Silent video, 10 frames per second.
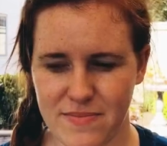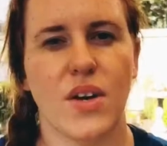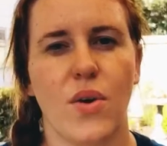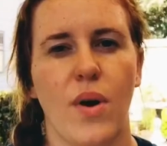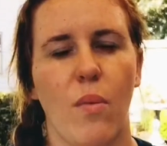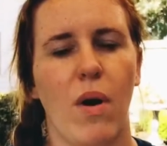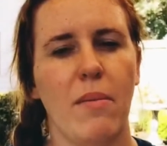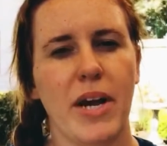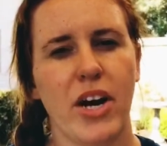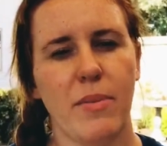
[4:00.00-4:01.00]
So while
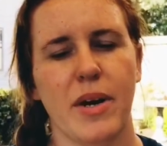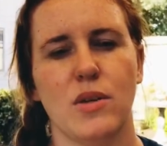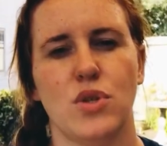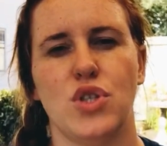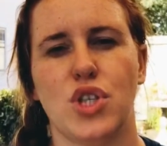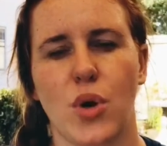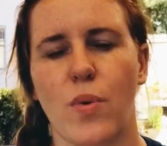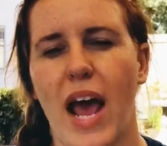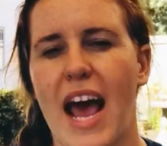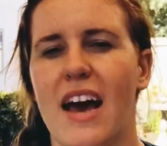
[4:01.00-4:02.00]
my grandparents
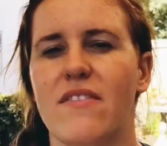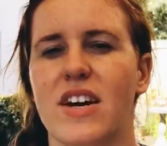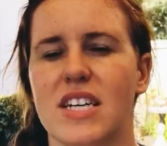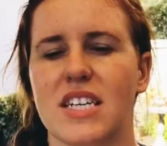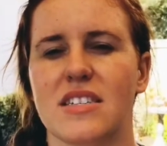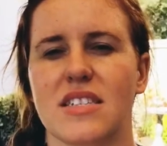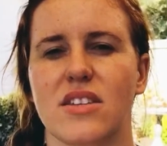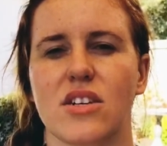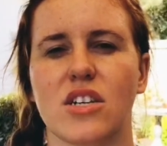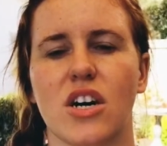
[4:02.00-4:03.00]
don't have onions in
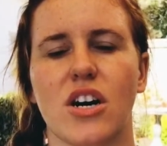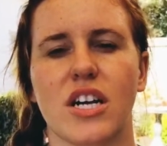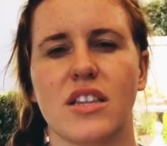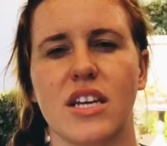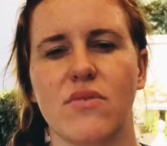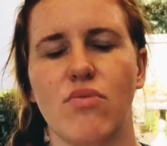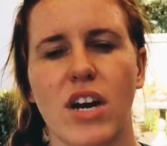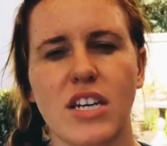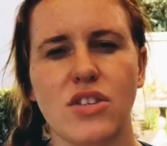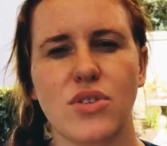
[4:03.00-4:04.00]
their garden, they
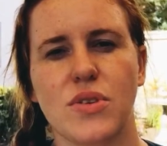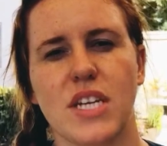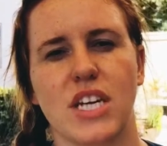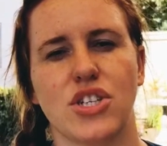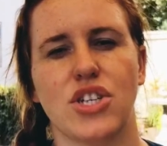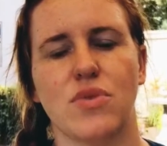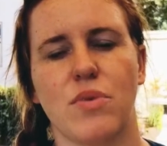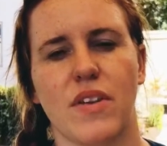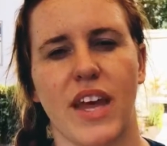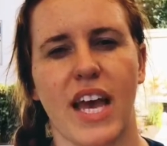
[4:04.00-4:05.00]
run into an issue
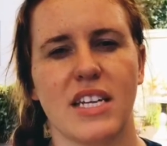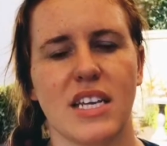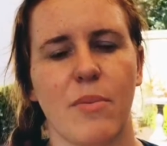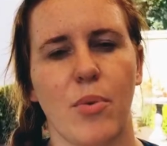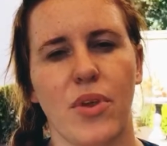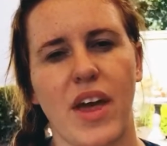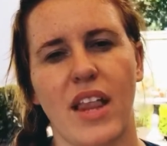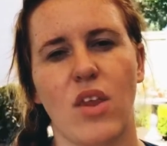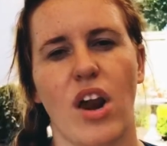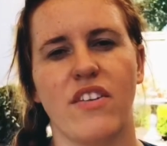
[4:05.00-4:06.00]
where they end up with a
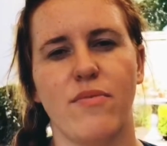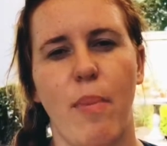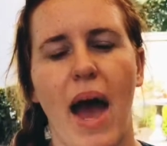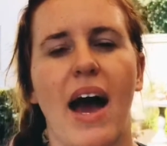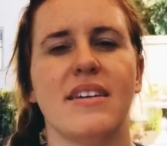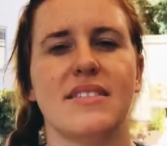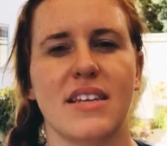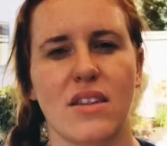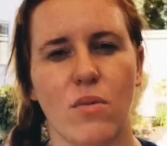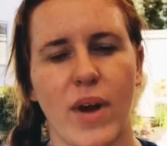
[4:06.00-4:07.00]
lot of pests.
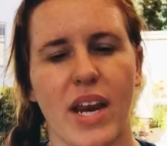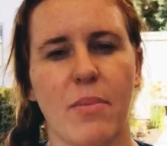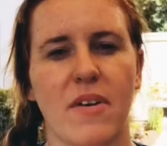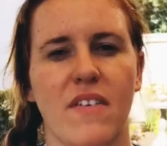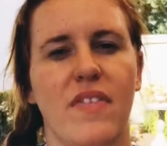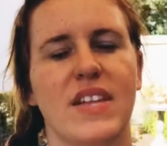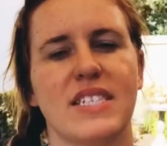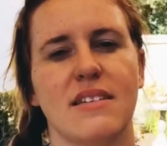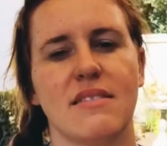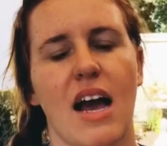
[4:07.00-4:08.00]
And the way to prevent
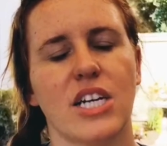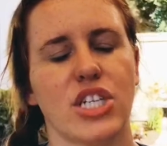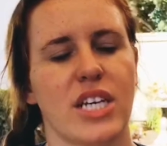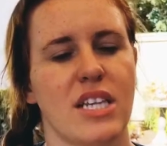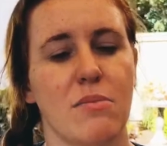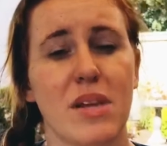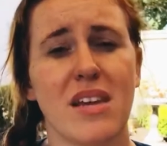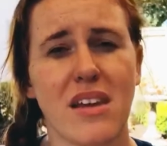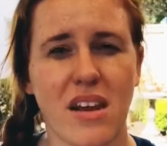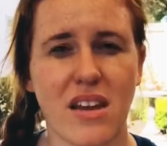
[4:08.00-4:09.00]
this is actually in the
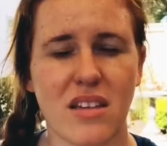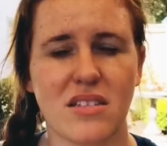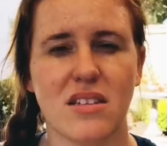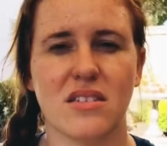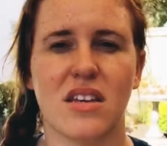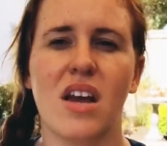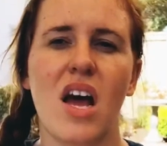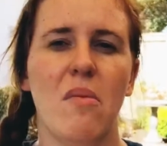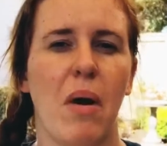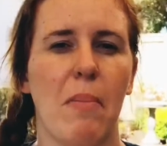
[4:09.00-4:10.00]
beginning of the season
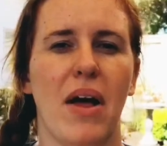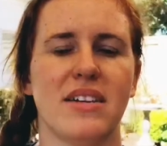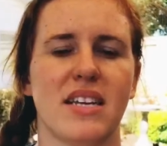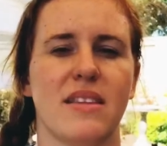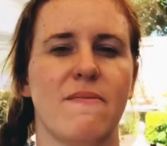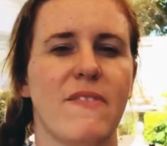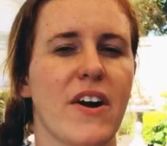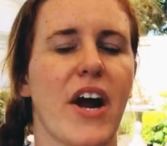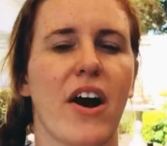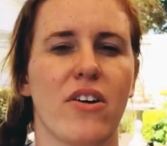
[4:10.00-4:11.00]
by planting them
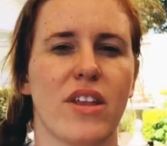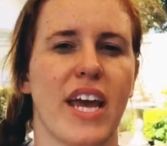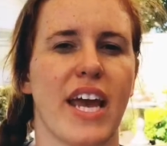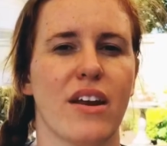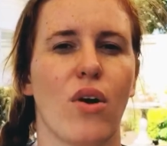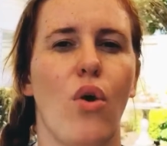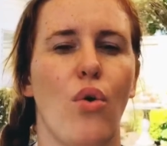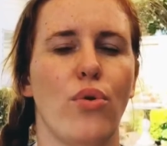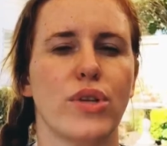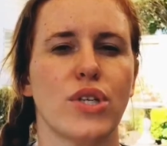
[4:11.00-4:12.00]
very early in
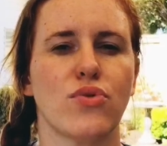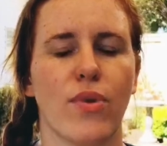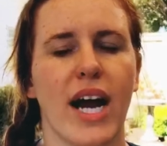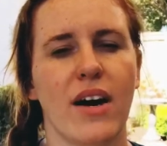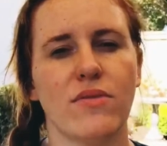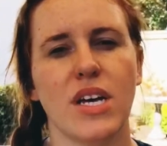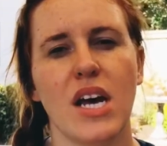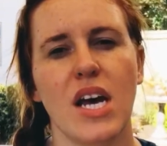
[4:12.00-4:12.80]
cold ground.